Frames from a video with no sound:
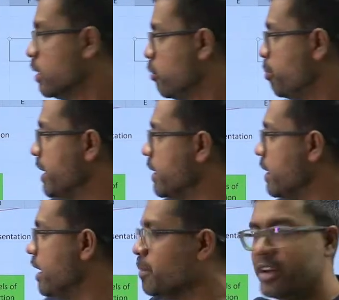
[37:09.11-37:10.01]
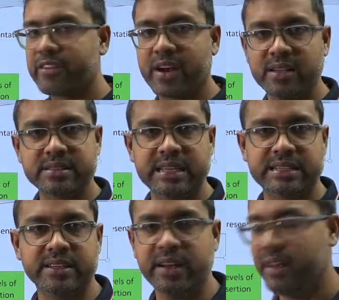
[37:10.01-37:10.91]
P&L mean
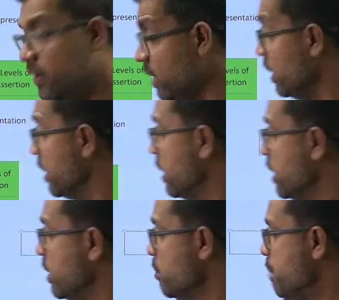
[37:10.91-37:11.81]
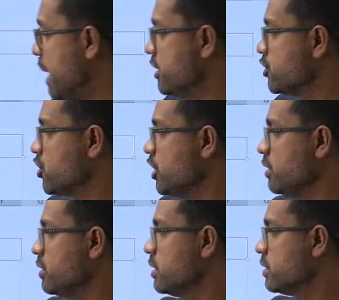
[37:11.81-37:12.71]
transaction level, balance
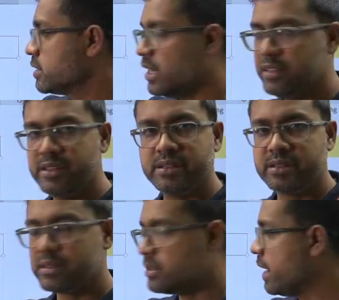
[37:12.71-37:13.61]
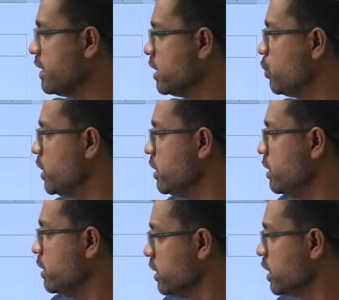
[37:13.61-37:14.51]
sheet changes and
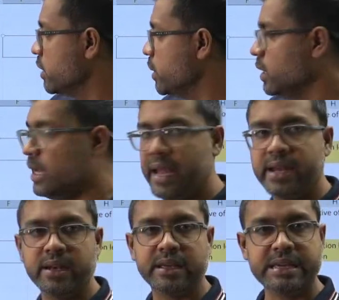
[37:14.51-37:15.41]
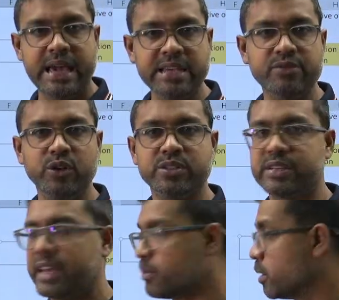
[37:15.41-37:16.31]
equity and cash flow
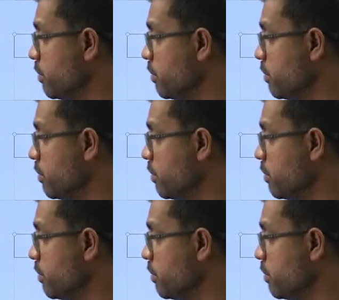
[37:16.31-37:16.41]
statement